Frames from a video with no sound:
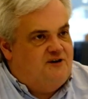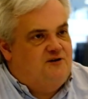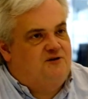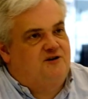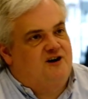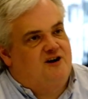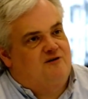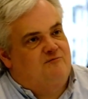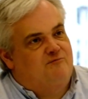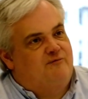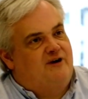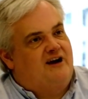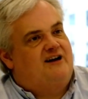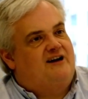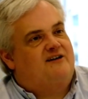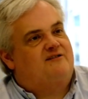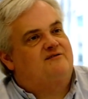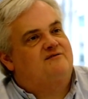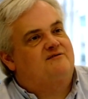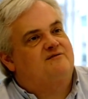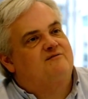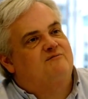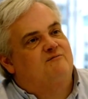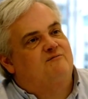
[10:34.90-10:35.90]
then you come back.
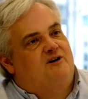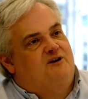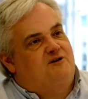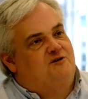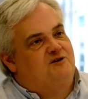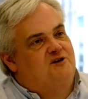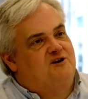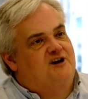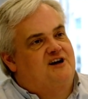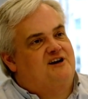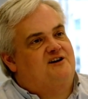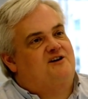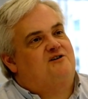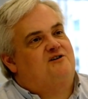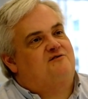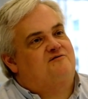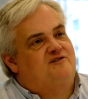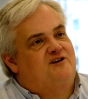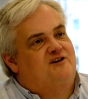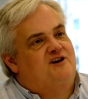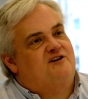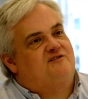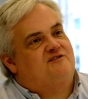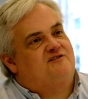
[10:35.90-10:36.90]
When you can get no
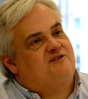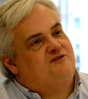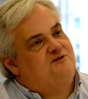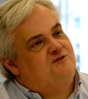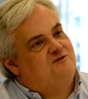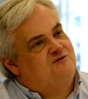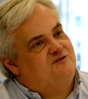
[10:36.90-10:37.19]
further, you